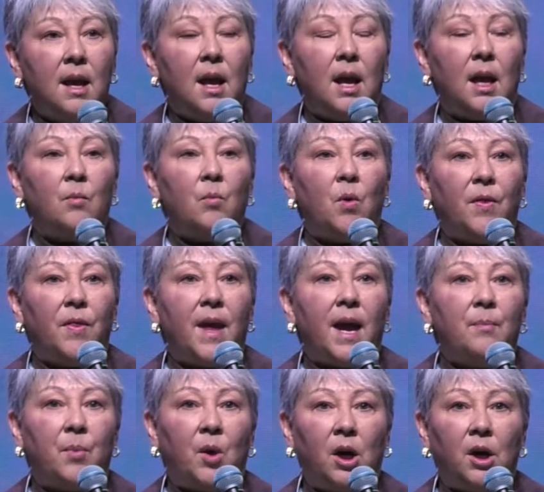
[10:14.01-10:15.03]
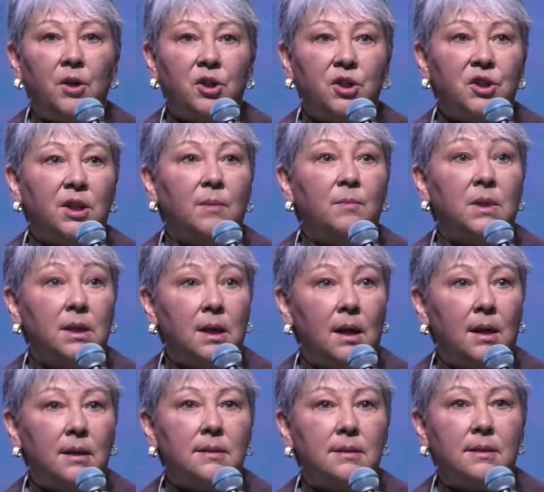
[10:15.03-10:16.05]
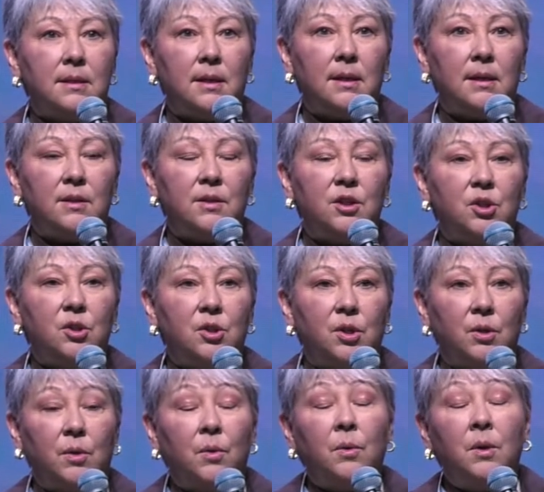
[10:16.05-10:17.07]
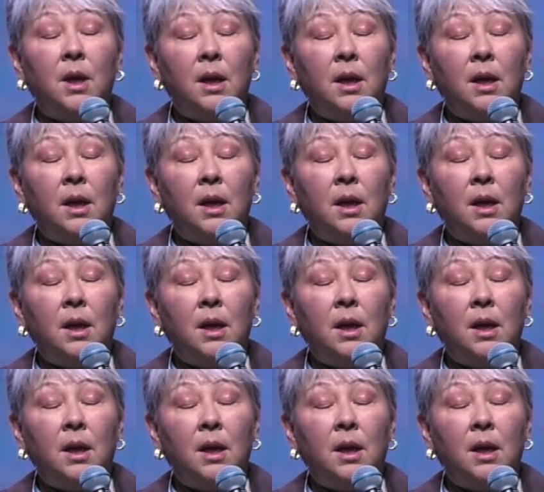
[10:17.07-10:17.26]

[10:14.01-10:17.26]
And what that partnership does is to